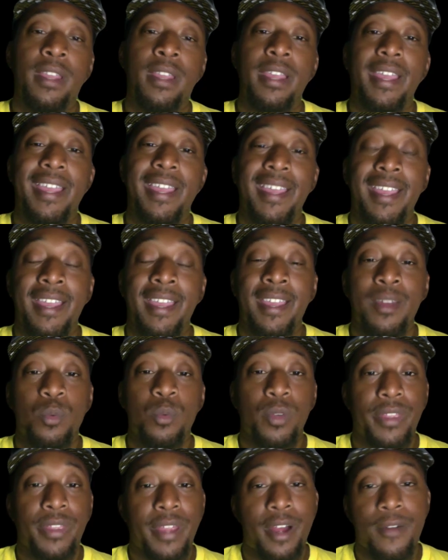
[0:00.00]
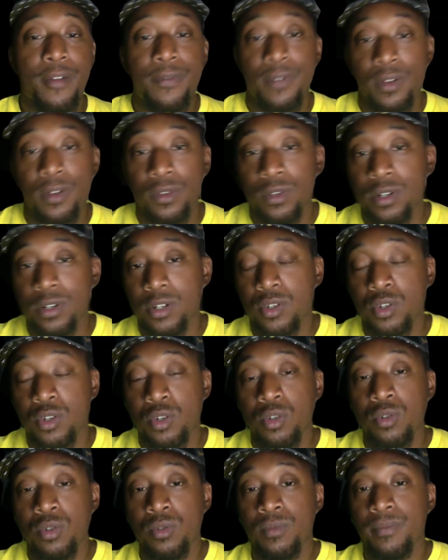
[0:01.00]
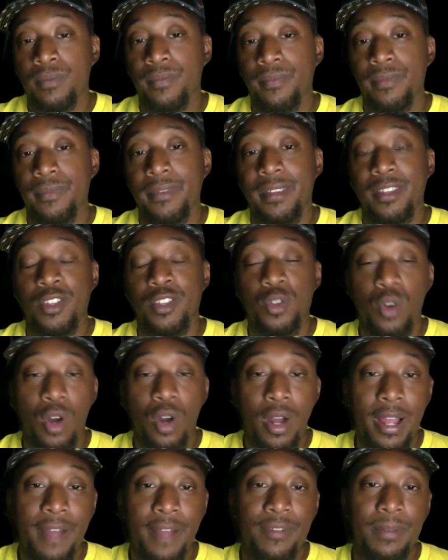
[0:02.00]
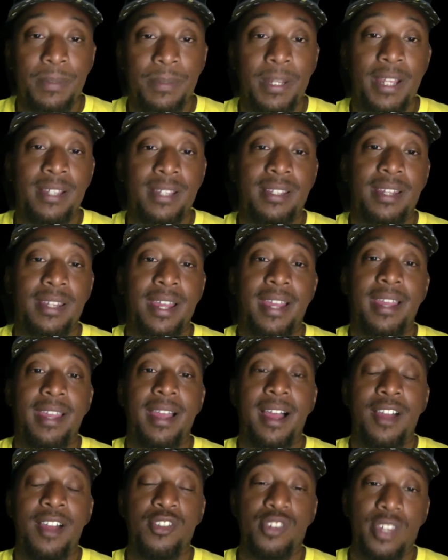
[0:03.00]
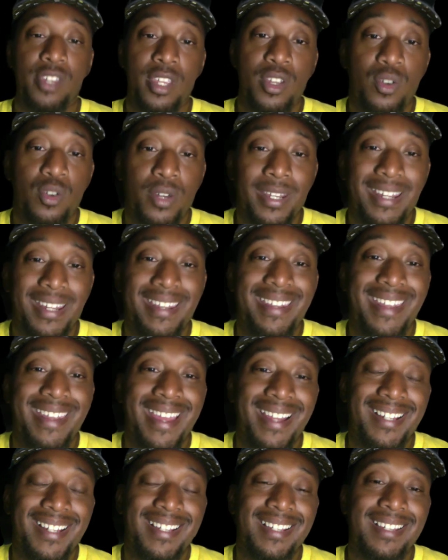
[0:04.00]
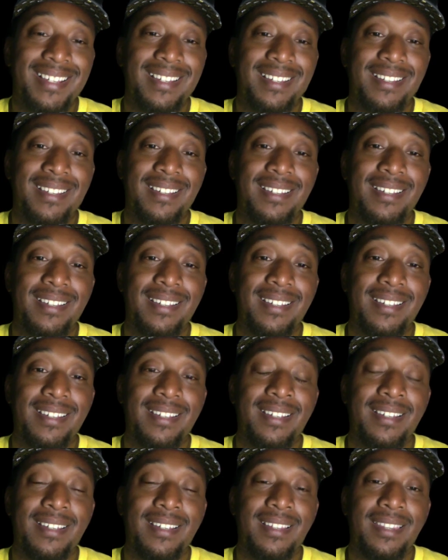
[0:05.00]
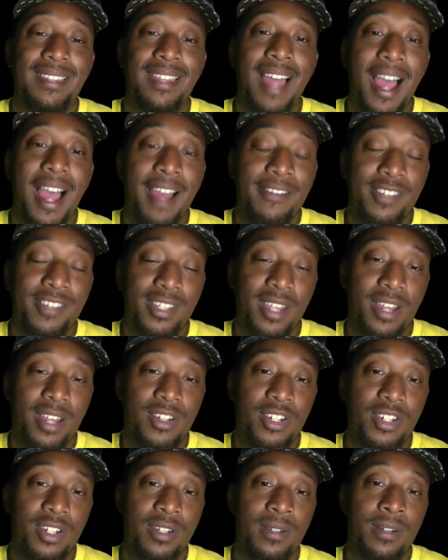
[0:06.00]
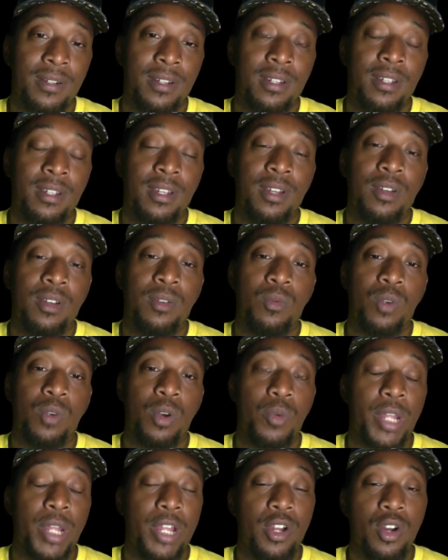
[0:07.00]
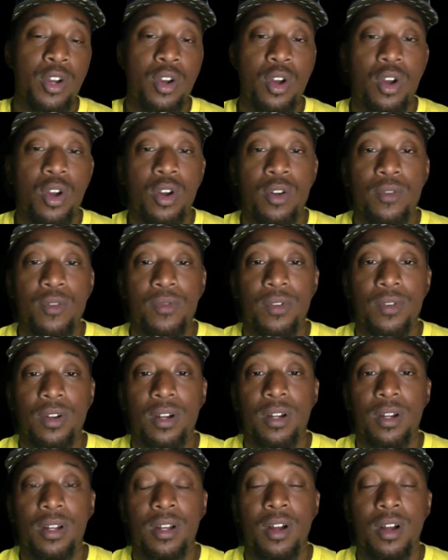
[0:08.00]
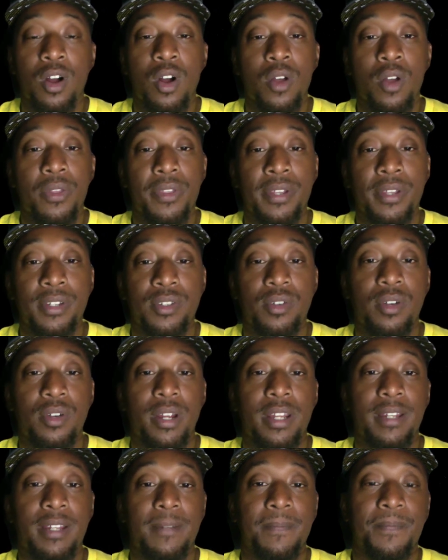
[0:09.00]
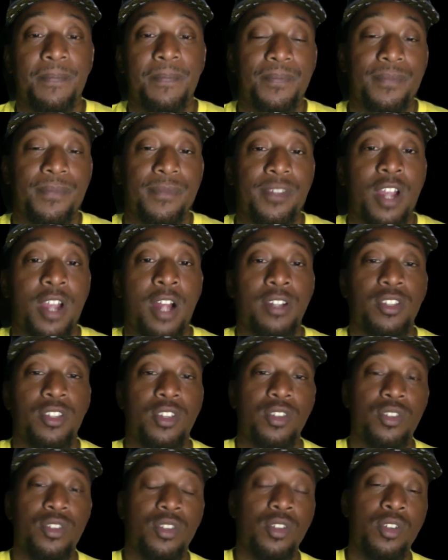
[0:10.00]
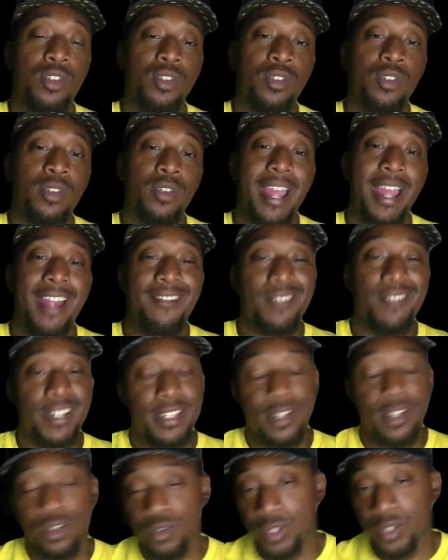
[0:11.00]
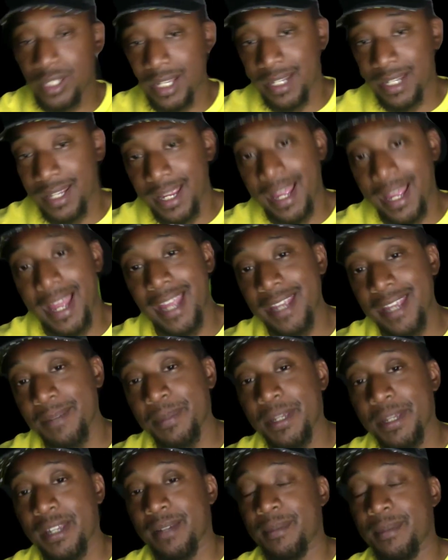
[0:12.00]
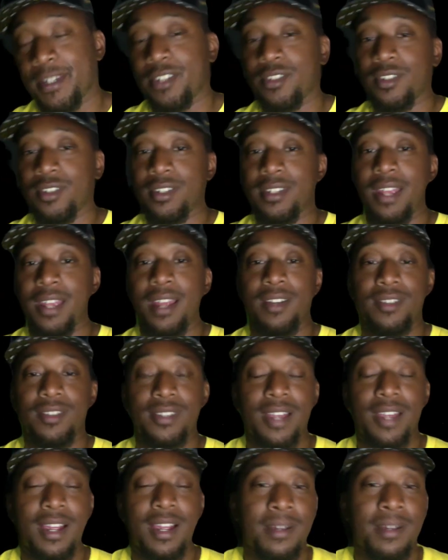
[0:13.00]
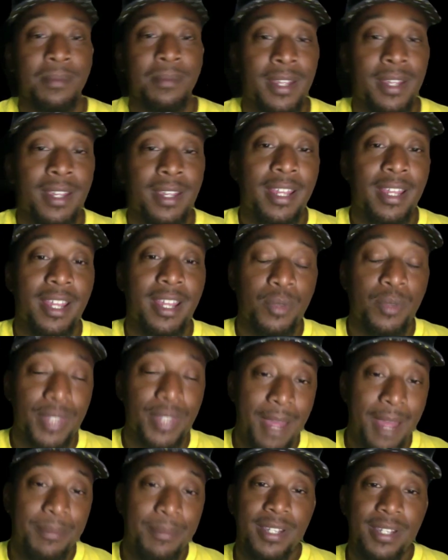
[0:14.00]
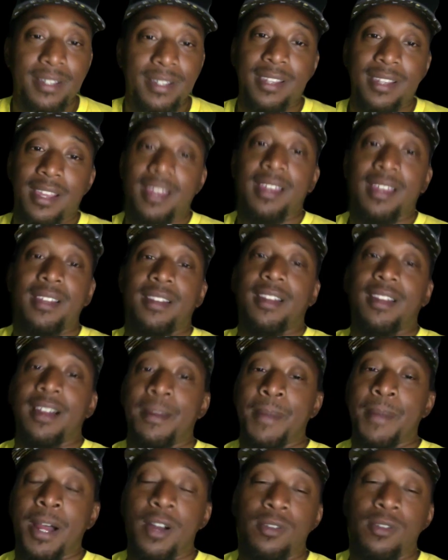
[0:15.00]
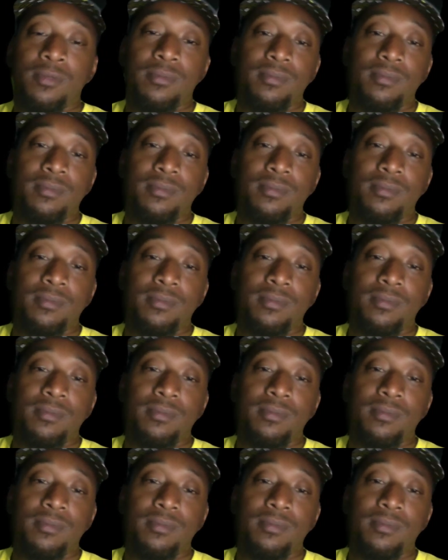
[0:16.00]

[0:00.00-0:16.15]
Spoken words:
And without further ado, you all have a blessed night. I'll see you on the next live session where we go over all things credit. Talk to you soon, every single Sunday at 8 p.m. Eastern Standard Time. And with that being said, I'm out.